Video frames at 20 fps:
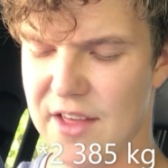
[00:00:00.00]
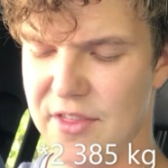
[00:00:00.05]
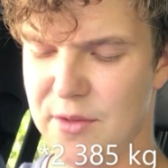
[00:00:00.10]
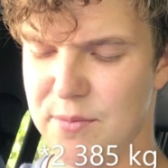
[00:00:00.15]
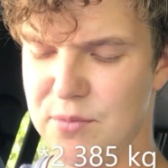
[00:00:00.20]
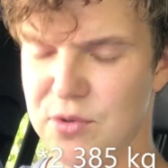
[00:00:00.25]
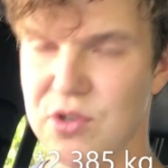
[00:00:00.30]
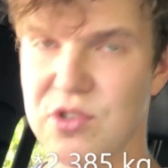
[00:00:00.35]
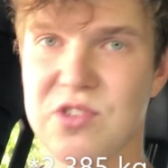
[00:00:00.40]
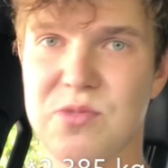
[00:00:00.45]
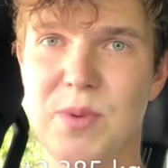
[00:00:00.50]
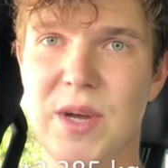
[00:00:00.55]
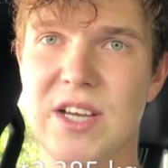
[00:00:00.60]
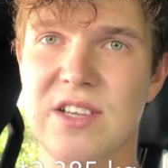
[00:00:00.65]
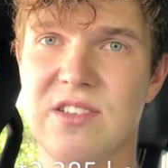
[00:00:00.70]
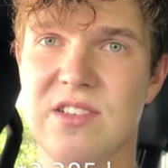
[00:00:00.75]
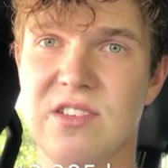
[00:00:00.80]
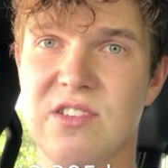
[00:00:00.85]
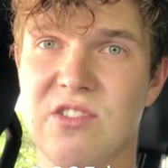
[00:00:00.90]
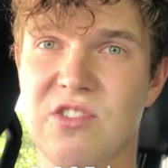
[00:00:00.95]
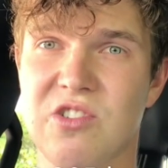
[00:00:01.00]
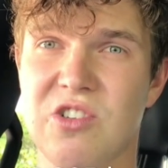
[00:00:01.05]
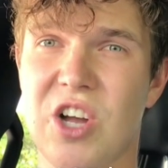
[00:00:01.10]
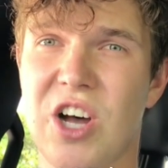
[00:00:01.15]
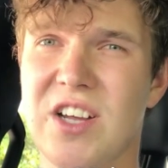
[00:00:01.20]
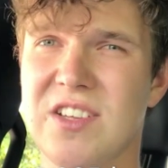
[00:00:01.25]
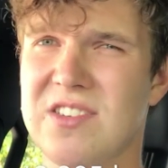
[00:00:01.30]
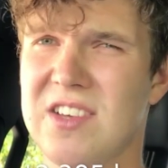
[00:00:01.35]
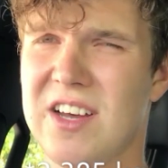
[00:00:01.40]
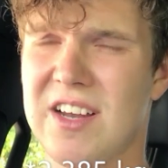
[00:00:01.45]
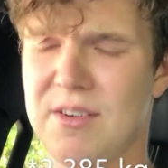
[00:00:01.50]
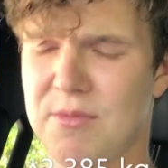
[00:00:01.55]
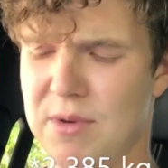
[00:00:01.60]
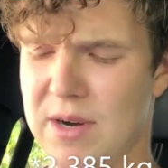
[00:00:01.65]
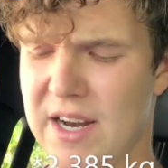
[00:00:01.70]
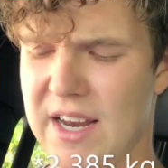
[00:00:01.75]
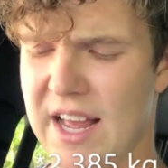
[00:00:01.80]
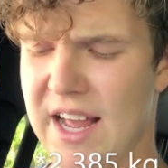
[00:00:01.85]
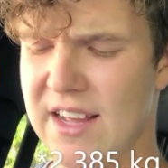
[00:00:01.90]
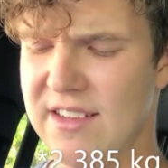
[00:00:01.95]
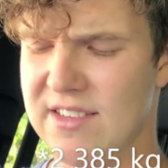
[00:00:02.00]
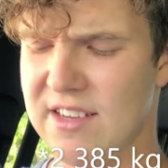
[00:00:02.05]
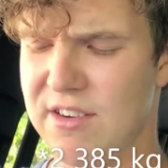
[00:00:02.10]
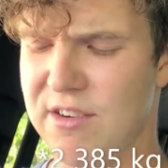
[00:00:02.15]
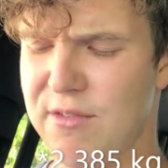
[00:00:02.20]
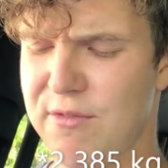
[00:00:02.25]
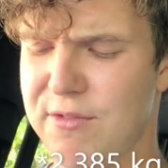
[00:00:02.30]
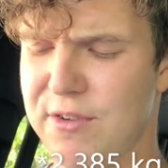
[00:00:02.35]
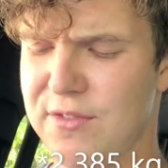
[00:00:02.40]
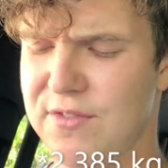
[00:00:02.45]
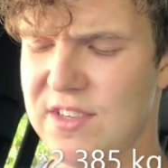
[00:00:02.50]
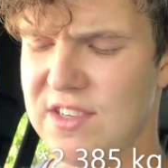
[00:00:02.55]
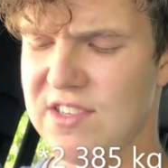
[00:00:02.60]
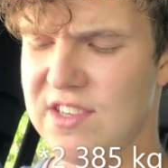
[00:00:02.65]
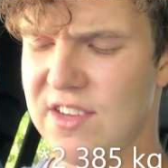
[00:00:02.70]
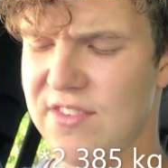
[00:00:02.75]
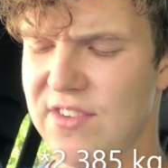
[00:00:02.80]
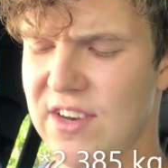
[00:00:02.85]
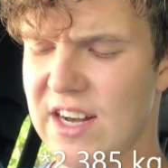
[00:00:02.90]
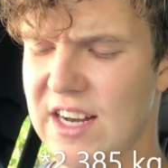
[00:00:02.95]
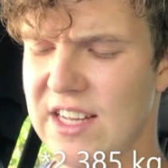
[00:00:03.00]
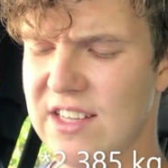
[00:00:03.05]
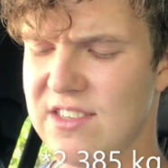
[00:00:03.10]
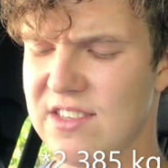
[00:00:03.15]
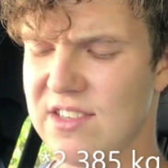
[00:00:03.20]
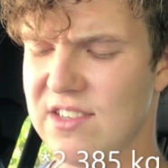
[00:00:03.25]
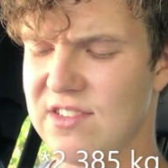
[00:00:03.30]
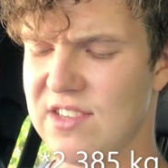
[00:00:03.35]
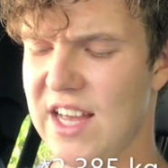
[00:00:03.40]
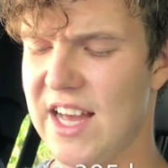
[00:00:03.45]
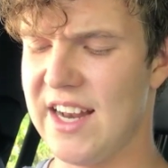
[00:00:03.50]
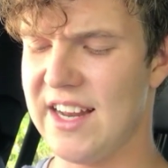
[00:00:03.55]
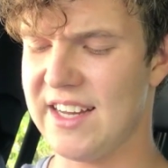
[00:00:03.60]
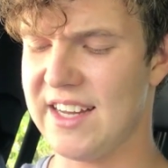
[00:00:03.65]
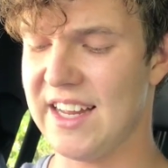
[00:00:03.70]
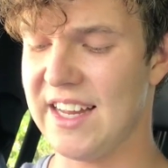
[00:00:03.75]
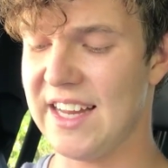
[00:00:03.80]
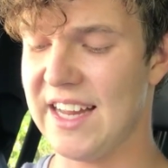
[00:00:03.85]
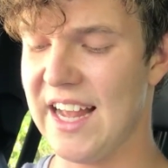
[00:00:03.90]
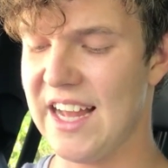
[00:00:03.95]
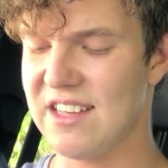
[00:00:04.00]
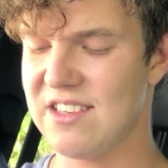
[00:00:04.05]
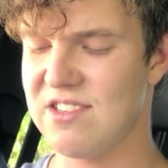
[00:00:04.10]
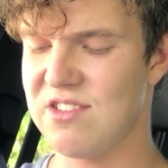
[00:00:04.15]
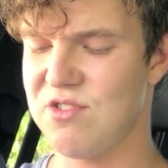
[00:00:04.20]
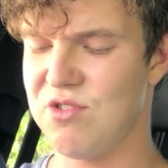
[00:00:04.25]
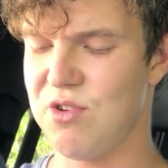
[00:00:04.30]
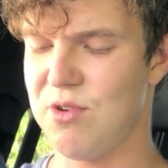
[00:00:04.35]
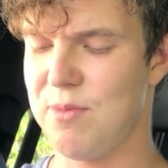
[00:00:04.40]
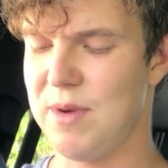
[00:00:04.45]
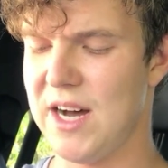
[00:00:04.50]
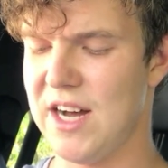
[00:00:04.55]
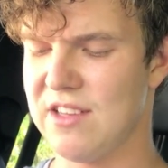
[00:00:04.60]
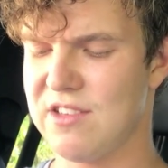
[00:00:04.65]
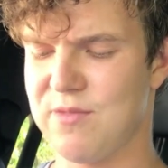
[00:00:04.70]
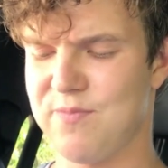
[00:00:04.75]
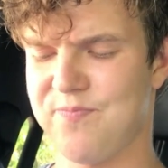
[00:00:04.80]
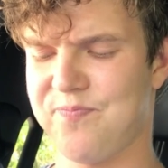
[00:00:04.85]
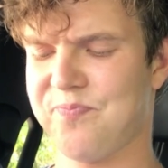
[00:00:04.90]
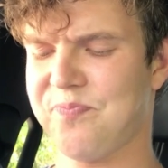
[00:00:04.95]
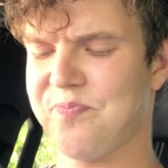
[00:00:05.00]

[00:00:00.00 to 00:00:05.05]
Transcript: The boot space starts out about 857 liters, and it can get to about